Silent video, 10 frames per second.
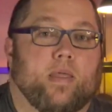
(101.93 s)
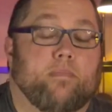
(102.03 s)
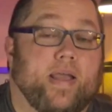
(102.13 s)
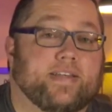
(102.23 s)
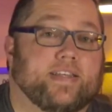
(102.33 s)

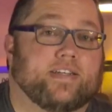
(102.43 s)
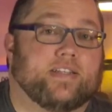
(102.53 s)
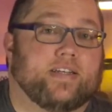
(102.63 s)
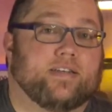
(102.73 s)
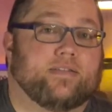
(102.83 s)

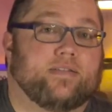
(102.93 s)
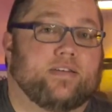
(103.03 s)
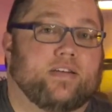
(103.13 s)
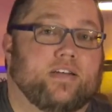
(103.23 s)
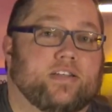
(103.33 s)
Basically,
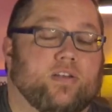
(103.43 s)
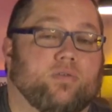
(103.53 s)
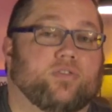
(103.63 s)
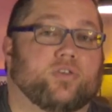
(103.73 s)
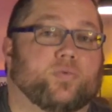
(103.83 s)

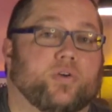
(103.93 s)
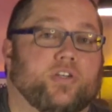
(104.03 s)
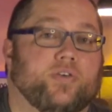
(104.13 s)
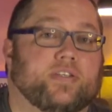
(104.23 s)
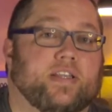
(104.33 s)
soldiers were
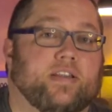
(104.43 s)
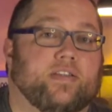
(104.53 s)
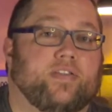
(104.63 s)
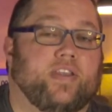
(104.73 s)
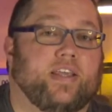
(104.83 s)

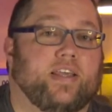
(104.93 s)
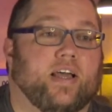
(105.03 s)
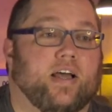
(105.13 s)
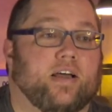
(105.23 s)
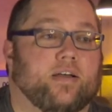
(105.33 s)
using the
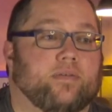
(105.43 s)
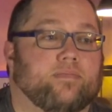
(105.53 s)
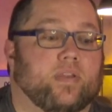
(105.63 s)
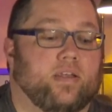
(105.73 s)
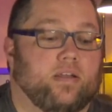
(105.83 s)

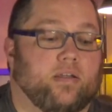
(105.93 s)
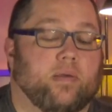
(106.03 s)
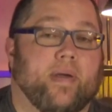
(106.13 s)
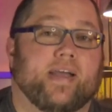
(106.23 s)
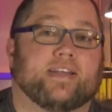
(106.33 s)

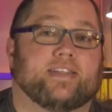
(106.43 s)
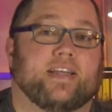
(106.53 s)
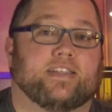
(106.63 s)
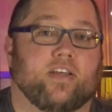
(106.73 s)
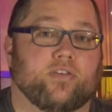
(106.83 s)

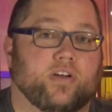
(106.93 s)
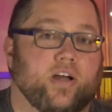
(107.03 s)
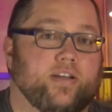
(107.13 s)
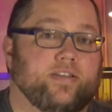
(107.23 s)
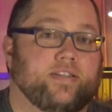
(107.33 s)
magazines on their
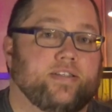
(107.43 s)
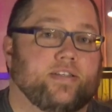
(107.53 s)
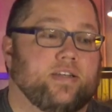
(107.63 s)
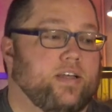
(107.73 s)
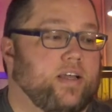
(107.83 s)
guns,
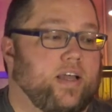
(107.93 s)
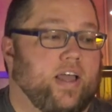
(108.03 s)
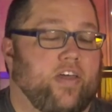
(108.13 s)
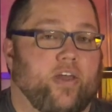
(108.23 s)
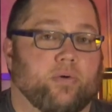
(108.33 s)

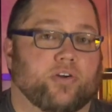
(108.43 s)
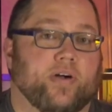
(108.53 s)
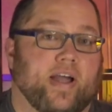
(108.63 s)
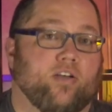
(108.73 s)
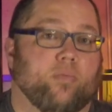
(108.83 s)
and they were
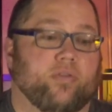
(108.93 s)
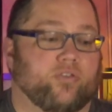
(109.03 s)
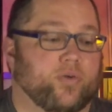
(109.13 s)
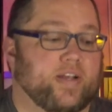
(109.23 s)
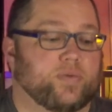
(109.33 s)
cracking open their
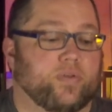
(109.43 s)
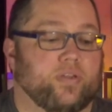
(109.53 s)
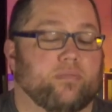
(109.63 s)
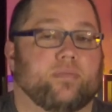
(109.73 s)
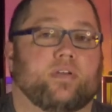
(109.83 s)
drinks with
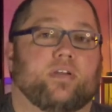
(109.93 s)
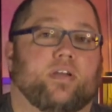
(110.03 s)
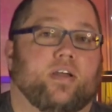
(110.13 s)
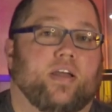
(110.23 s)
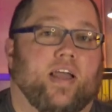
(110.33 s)
them.
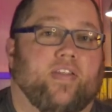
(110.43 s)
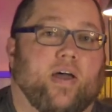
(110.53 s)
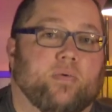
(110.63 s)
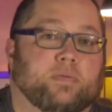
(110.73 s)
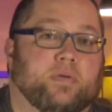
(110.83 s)
And
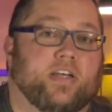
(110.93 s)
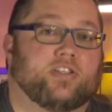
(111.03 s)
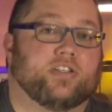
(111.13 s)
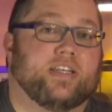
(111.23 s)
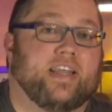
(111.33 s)
that was
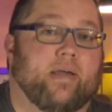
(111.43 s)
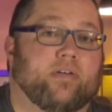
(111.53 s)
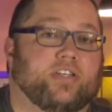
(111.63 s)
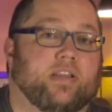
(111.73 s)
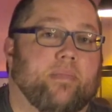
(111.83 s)
potentially
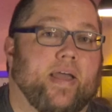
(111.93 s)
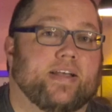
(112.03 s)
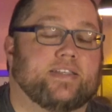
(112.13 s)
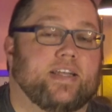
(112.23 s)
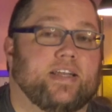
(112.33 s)
damaging the
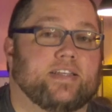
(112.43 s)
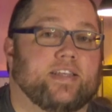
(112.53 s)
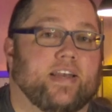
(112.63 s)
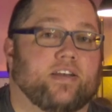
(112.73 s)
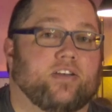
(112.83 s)
magazines
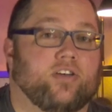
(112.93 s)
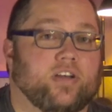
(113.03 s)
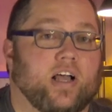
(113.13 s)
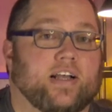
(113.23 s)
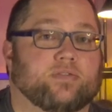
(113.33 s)
and could
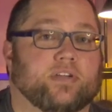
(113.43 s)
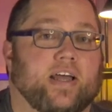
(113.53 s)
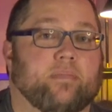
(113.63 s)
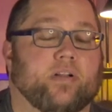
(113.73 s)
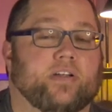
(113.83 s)
cause
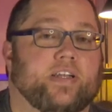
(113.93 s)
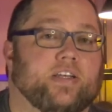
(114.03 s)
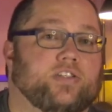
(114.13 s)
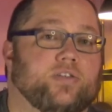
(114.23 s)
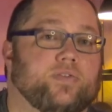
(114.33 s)
reliability
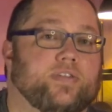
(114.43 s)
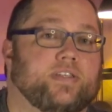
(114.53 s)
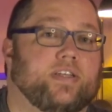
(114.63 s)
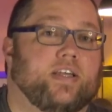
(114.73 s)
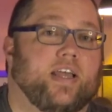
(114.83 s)

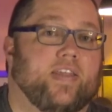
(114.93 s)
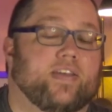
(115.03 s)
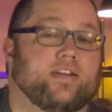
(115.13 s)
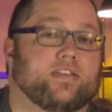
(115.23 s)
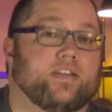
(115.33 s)
issues in the
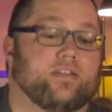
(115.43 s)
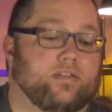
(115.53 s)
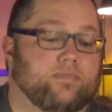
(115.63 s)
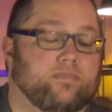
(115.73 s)
Galil.